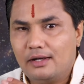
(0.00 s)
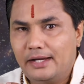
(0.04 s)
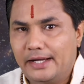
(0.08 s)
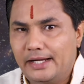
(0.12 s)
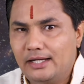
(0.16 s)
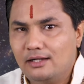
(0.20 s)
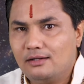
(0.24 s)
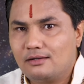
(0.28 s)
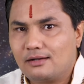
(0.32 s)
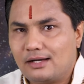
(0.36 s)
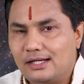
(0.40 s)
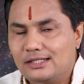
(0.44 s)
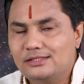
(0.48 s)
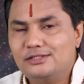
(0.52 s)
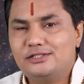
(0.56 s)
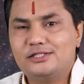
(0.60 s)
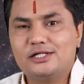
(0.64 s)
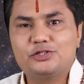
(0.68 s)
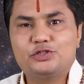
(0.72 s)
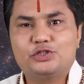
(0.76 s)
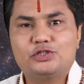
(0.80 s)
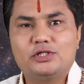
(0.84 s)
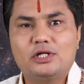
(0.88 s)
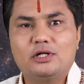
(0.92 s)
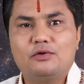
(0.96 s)
in
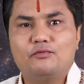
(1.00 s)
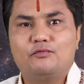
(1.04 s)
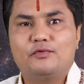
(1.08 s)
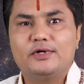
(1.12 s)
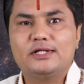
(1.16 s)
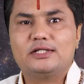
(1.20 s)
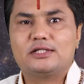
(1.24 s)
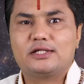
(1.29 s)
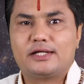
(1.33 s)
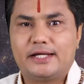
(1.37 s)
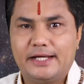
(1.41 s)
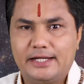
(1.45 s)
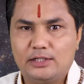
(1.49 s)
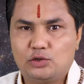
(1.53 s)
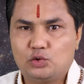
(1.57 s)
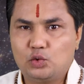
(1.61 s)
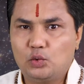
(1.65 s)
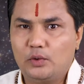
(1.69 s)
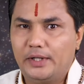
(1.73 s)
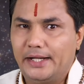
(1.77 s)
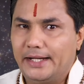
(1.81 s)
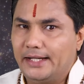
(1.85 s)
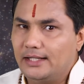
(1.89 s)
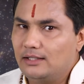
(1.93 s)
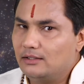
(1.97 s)
conjunction with
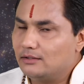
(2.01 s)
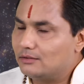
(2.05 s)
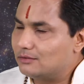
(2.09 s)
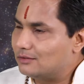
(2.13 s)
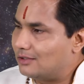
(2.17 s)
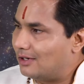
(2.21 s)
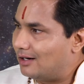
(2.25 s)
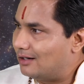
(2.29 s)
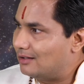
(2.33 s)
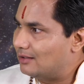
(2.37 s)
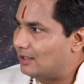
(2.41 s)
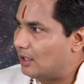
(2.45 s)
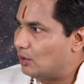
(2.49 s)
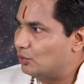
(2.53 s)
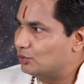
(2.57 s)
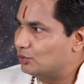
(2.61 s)
Ketu in third